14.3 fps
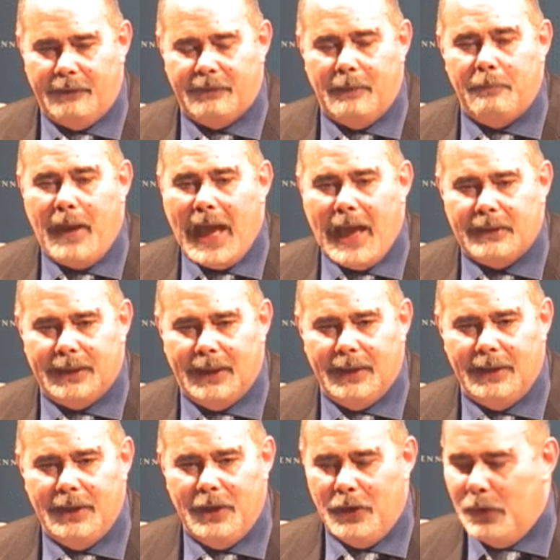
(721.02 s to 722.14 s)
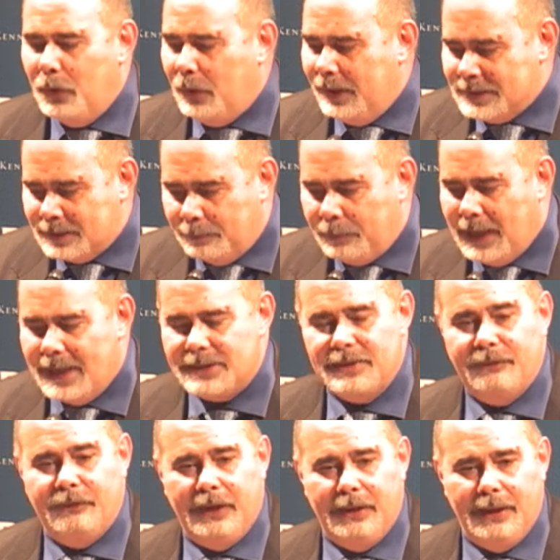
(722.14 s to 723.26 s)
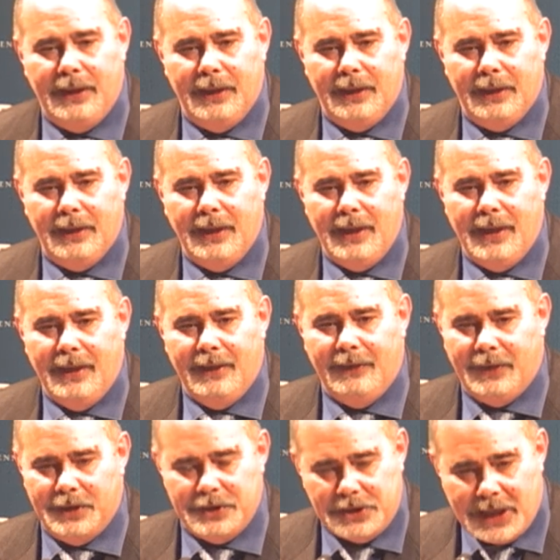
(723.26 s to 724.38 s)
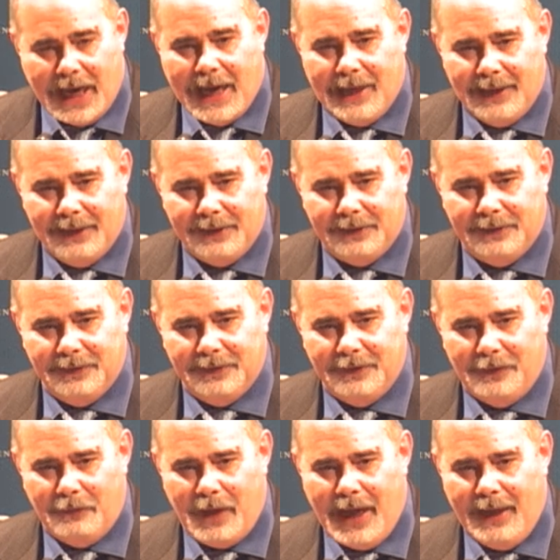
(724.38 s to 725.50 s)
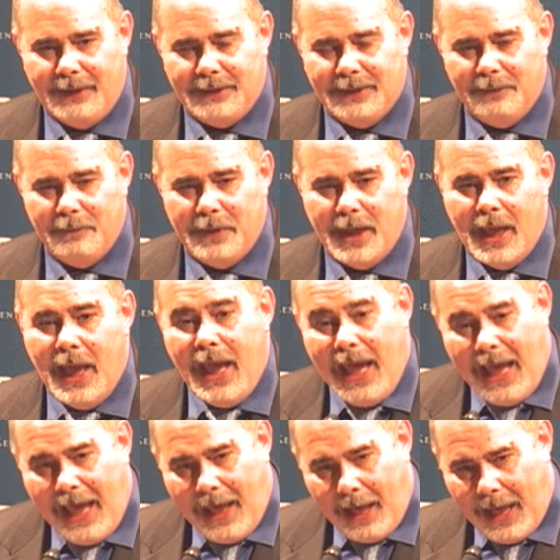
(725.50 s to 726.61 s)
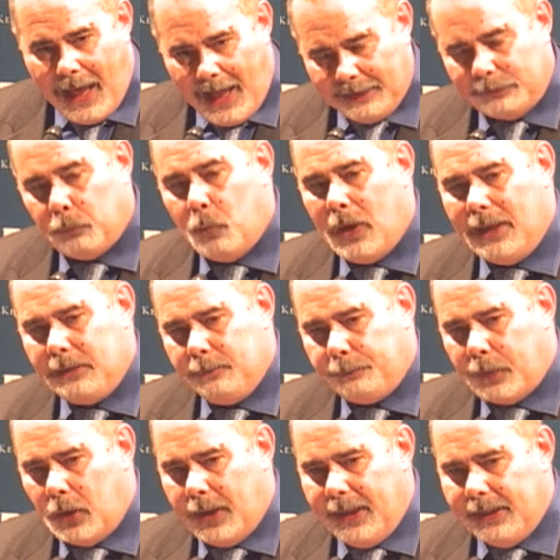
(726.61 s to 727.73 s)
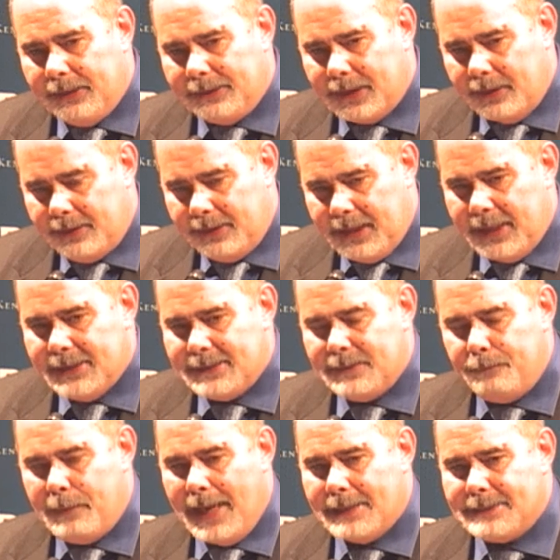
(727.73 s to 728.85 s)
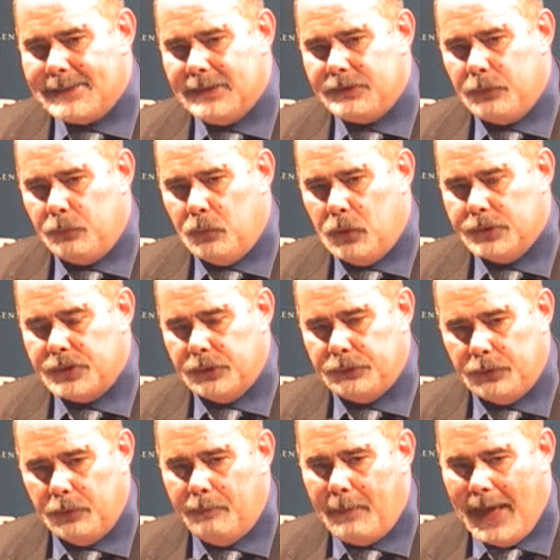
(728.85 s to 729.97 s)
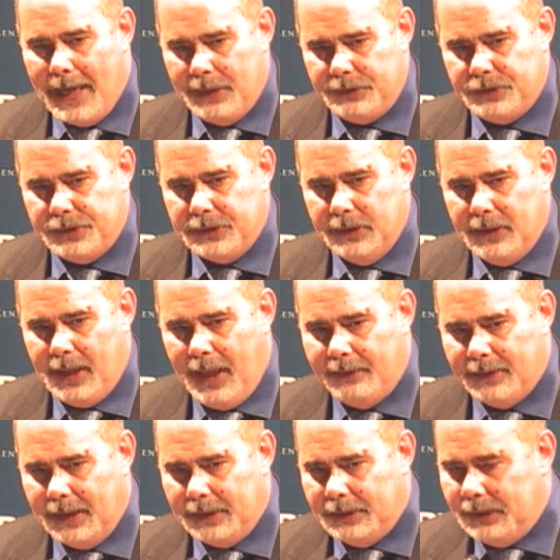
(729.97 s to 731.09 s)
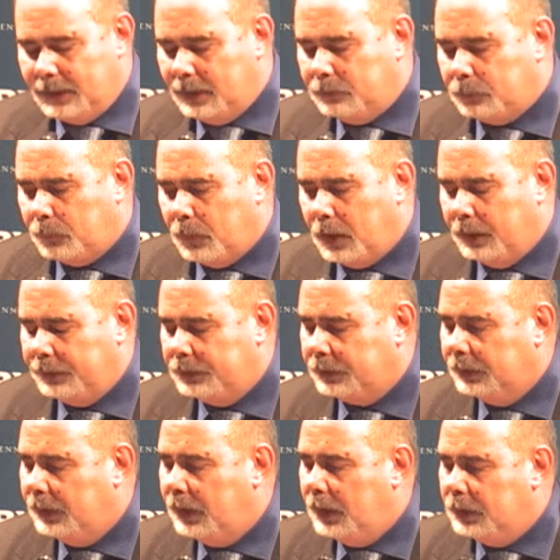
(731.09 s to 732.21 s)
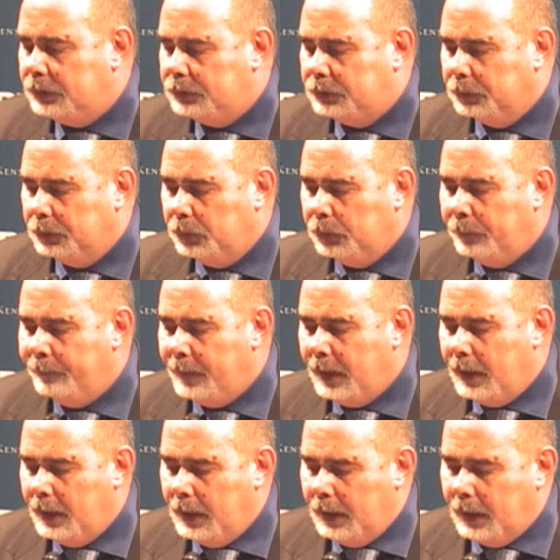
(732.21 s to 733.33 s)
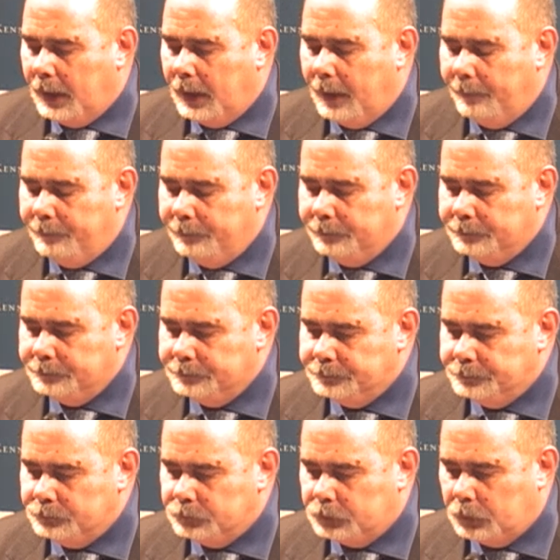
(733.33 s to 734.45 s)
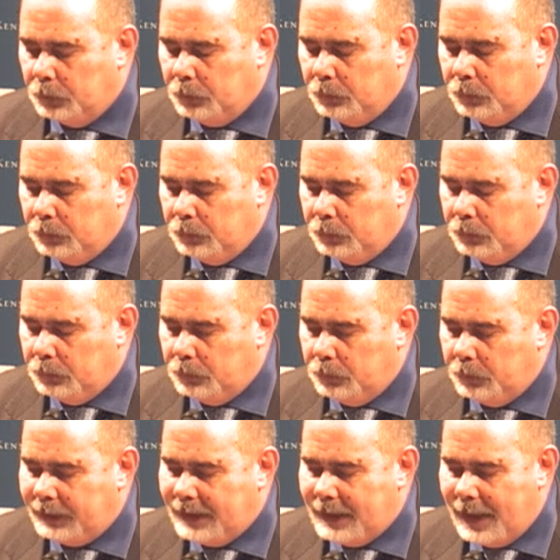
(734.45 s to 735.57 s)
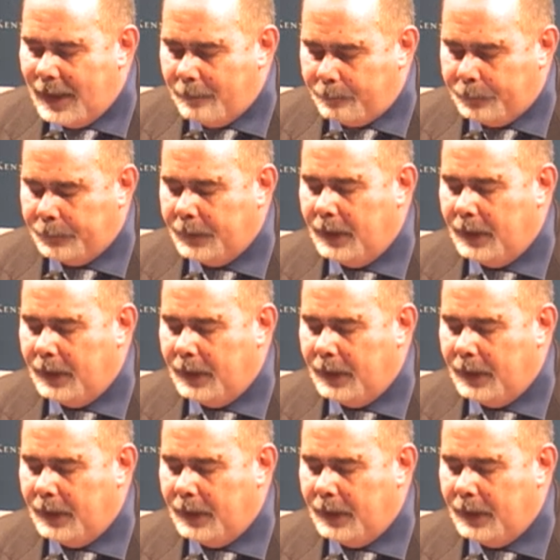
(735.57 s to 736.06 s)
of a mother who is breastfeeding her child, right? At one point, this message was uh, too much, and they didn't want to, um, to keep